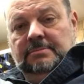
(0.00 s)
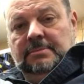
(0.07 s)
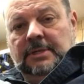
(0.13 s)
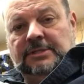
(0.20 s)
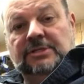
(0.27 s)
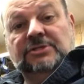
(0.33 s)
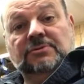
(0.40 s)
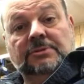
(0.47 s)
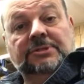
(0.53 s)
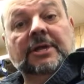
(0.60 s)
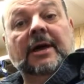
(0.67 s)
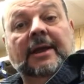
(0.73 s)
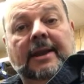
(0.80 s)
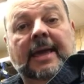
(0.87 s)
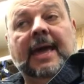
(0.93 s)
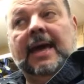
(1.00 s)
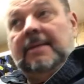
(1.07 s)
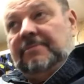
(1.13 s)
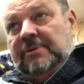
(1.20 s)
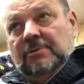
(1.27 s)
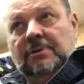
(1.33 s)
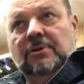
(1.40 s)
I just was not happy
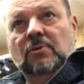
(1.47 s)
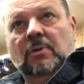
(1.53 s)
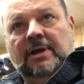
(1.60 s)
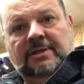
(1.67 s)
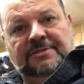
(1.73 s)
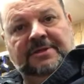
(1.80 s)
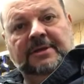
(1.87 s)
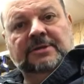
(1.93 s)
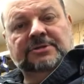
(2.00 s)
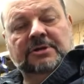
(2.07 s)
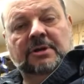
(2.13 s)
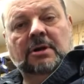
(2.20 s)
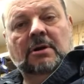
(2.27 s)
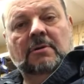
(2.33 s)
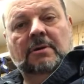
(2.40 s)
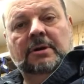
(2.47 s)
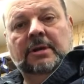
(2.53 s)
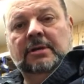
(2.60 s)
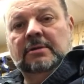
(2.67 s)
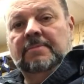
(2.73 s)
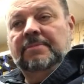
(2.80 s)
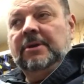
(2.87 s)
with the way things are going, and
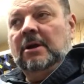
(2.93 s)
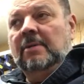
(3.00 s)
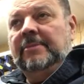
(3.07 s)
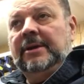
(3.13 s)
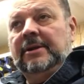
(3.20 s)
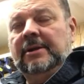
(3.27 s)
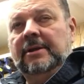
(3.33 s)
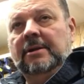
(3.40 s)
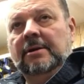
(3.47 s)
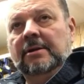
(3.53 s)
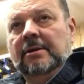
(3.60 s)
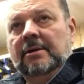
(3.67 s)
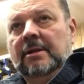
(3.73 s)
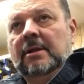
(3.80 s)
to come in here